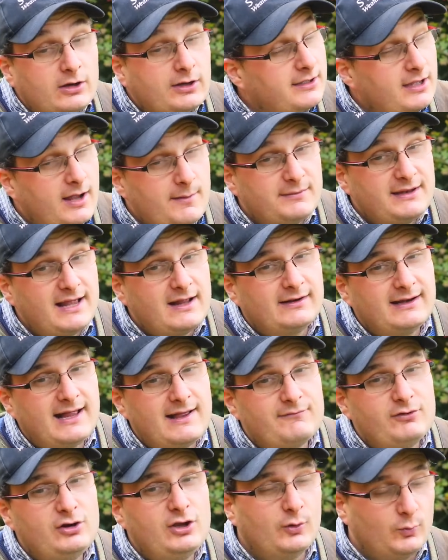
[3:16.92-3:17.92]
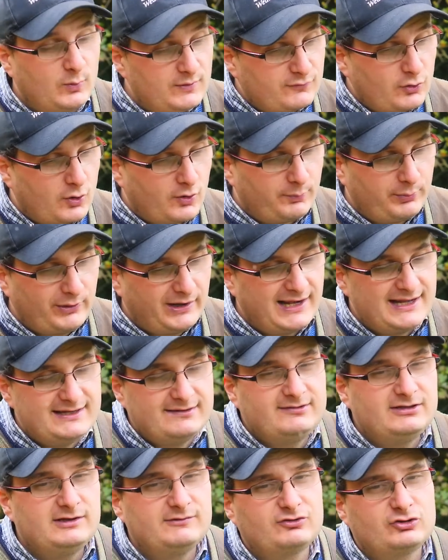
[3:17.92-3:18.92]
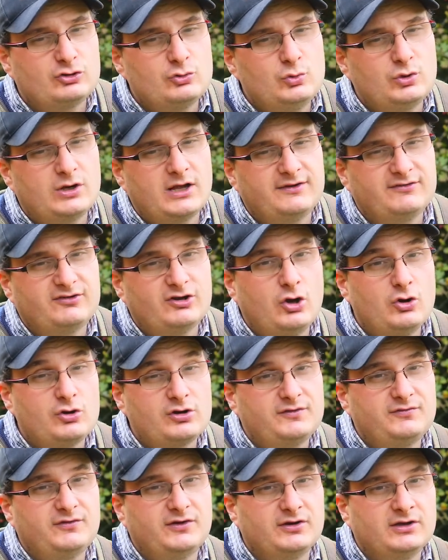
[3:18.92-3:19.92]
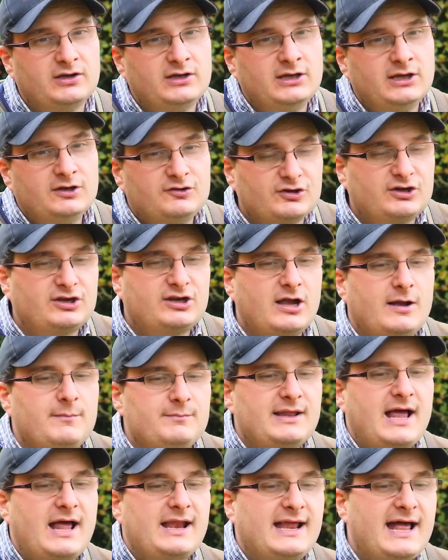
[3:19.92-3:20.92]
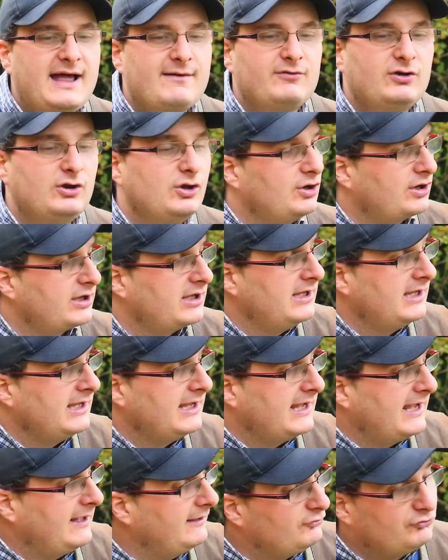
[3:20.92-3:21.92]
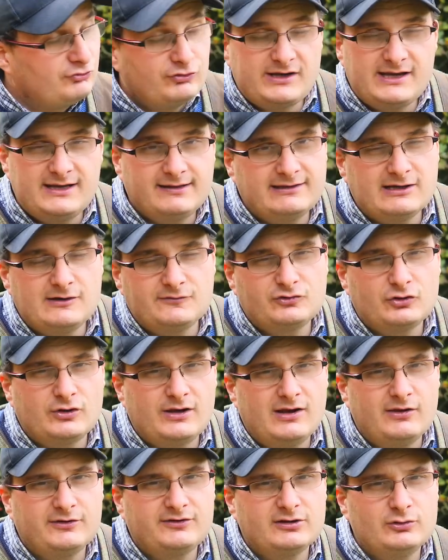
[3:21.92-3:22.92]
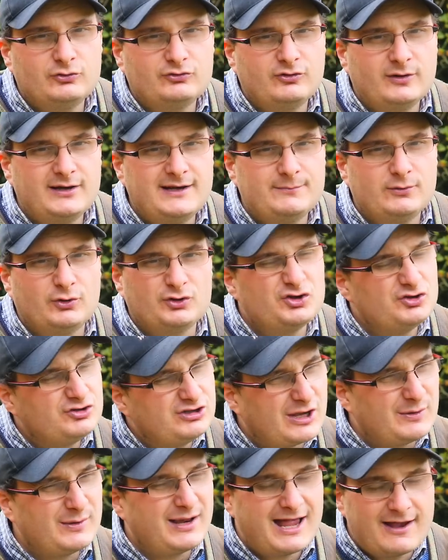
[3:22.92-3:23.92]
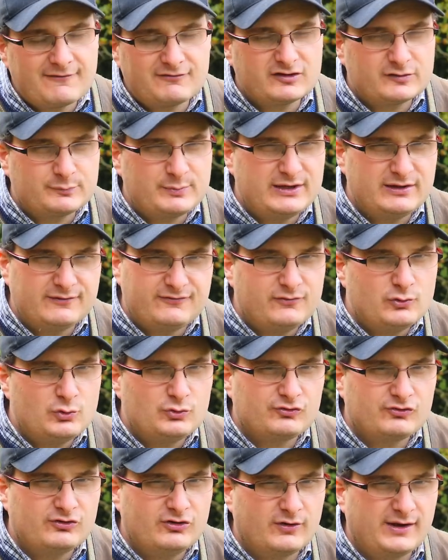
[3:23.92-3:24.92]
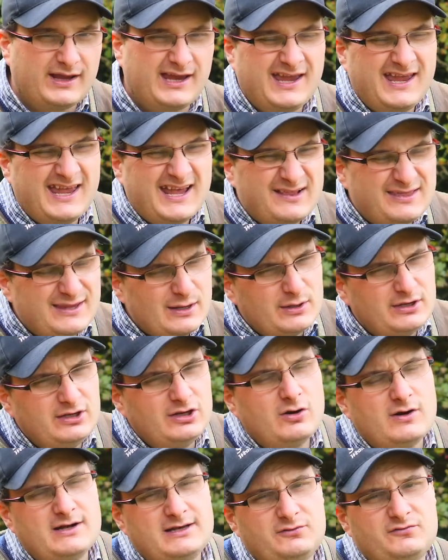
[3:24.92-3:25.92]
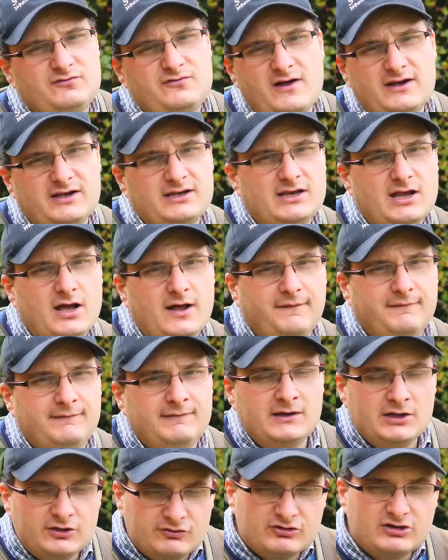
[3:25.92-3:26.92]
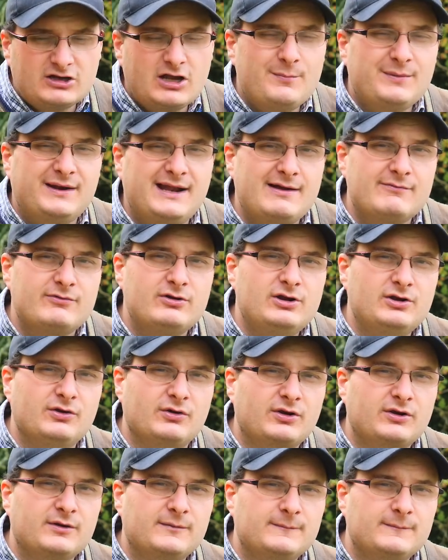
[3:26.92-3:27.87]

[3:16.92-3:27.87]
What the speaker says: Come down and have a look. We've got plenty of school guns at Oxford. So come down and have a look. Treat yourself to a nice little 20 bore. You don't have to spend a fortune on it. They're a nice, fun gun. So come and have a look.